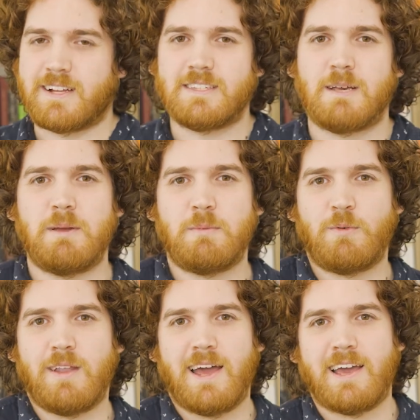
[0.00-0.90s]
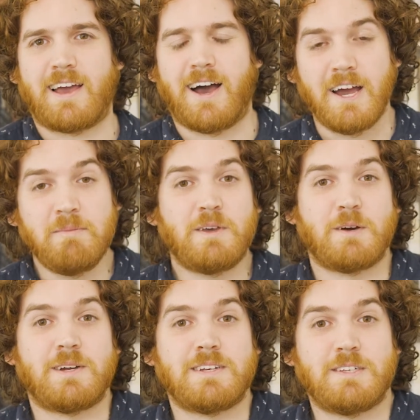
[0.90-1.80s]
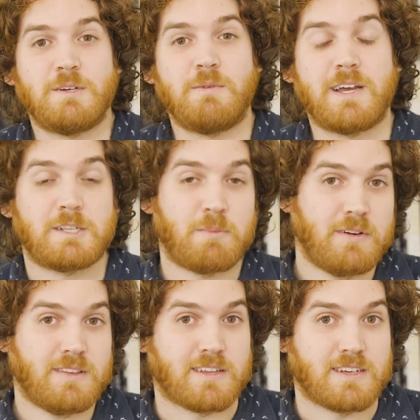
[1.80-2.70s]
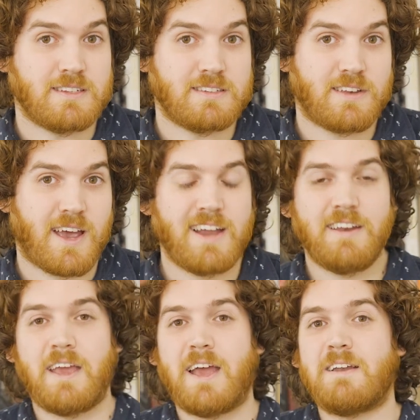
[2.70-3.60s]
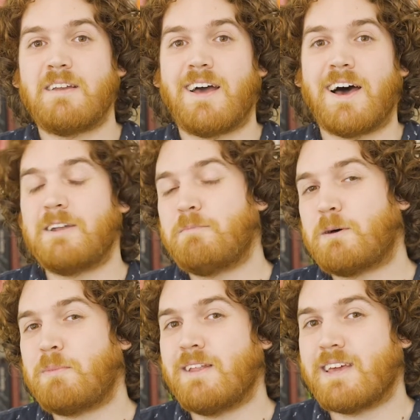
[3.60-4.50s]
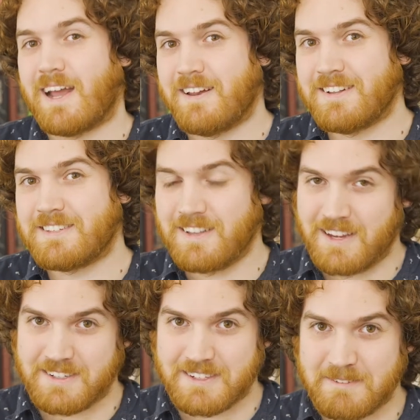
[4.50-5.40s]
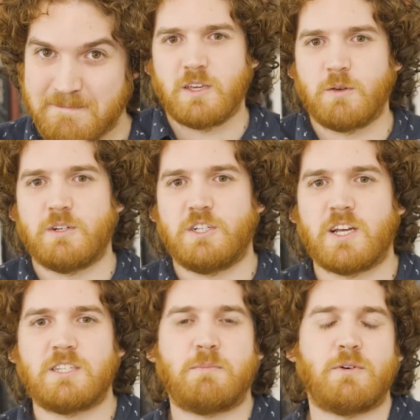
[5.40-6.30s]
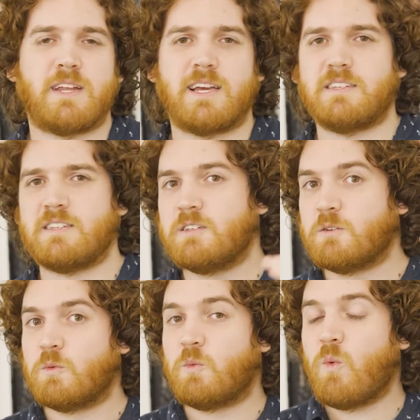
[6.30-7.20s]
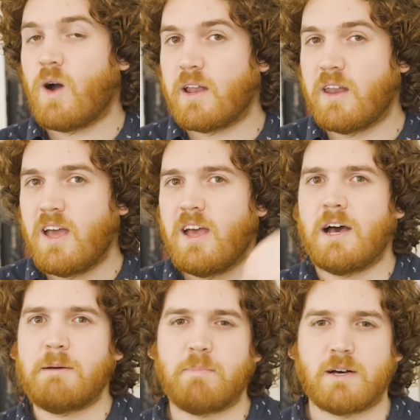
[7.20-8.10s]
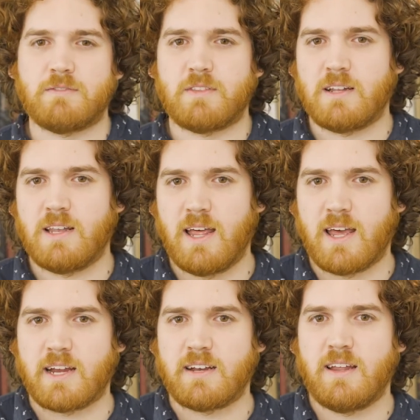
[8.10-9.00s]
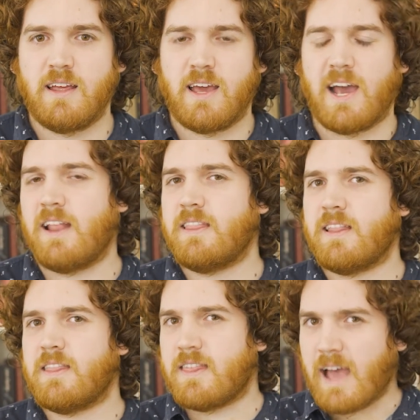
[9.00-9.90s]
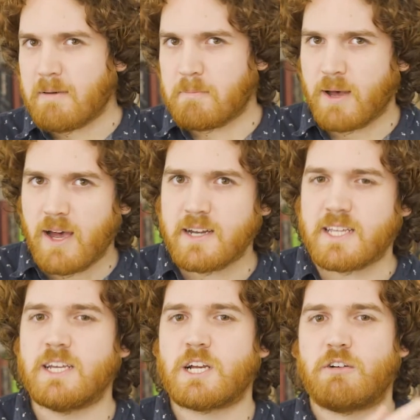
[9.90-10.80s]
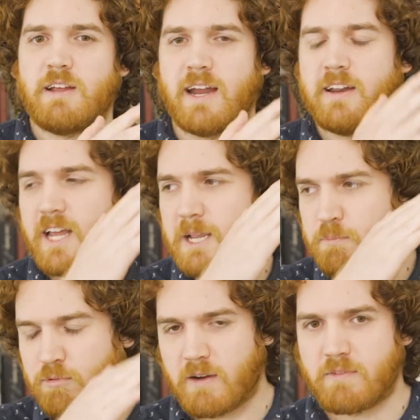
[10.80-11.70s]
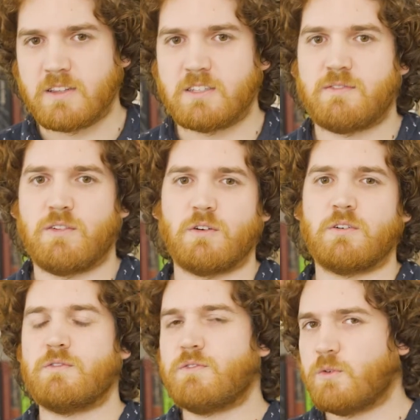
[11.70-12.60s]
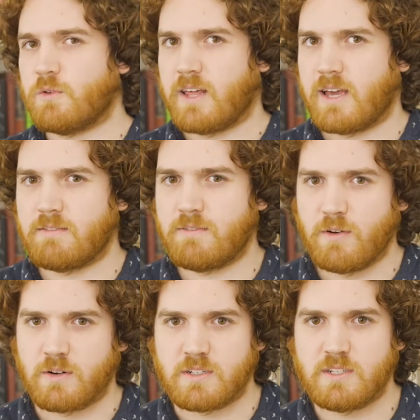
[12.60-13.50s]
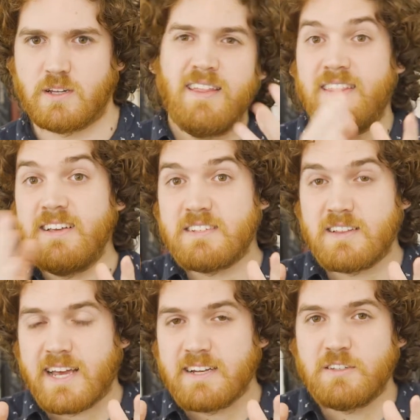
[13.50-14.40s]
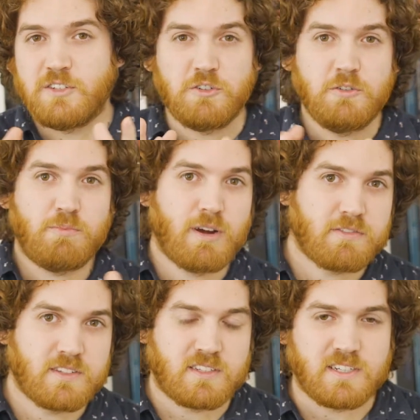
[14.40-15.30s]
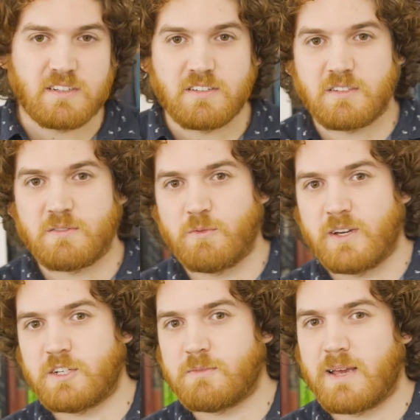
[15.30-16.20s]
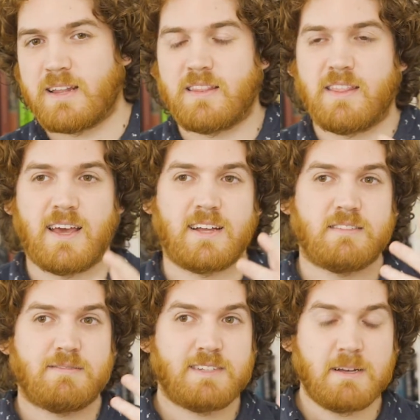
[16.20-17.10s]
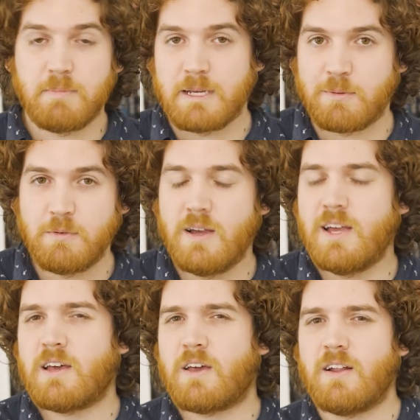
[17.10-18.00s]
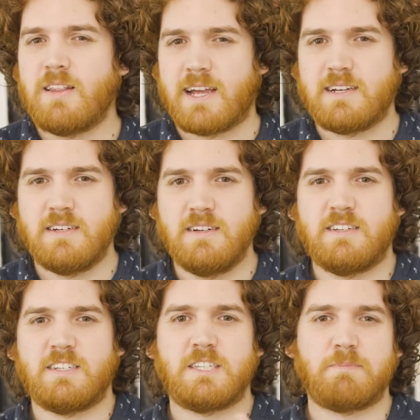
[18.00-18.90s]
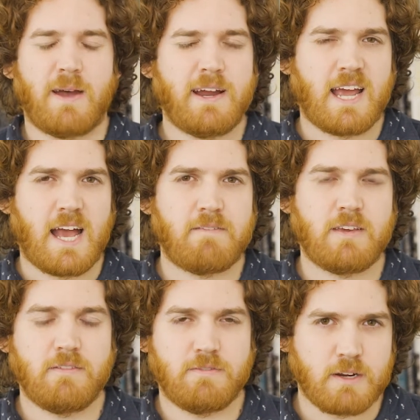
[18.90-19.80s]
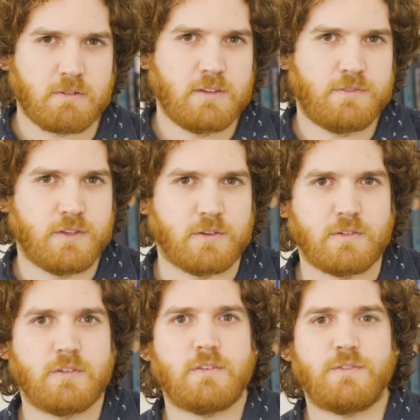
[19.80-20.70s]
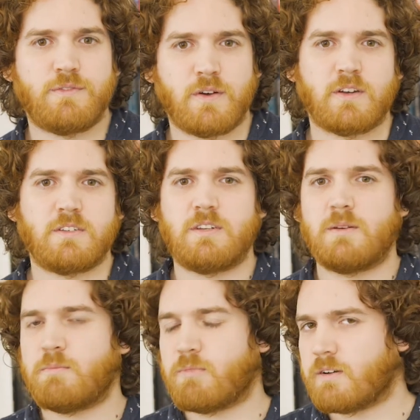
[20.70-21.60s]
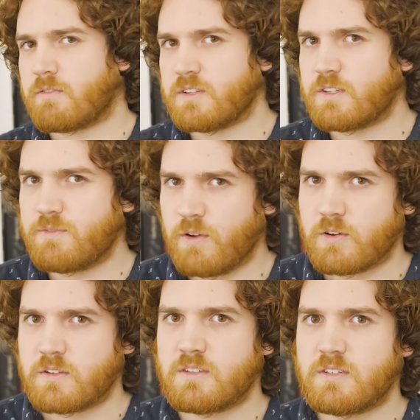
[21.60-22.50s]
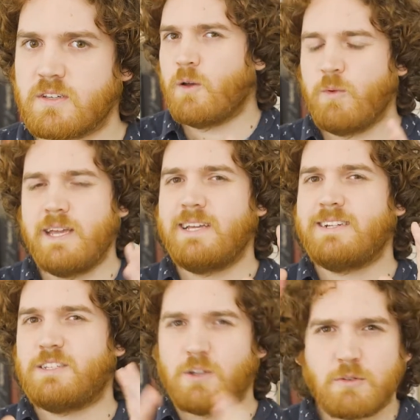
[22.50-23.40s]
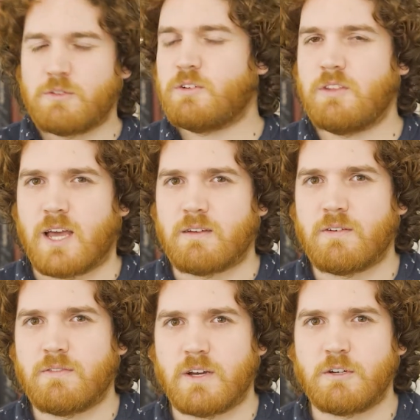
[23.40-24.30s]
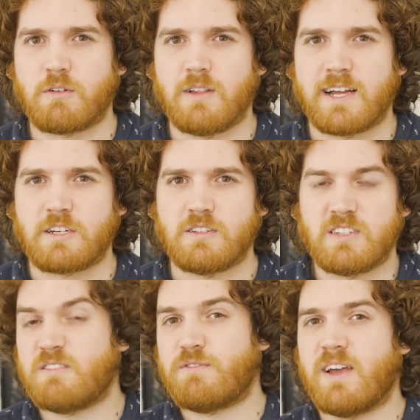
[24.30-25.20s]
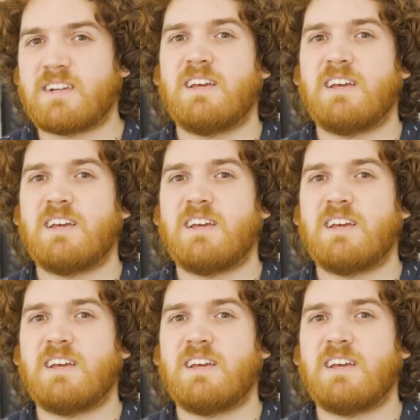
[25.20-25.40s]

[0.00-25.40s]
And some people were like, I'm going to exploit this and get unpopular candidates elected. You would just put a single one above the line. And then that party created a preference flow for that vote. This led to preference deals, which meant that some people got elected despite having very few first preference votes. We don't do that for federal elections. In fact,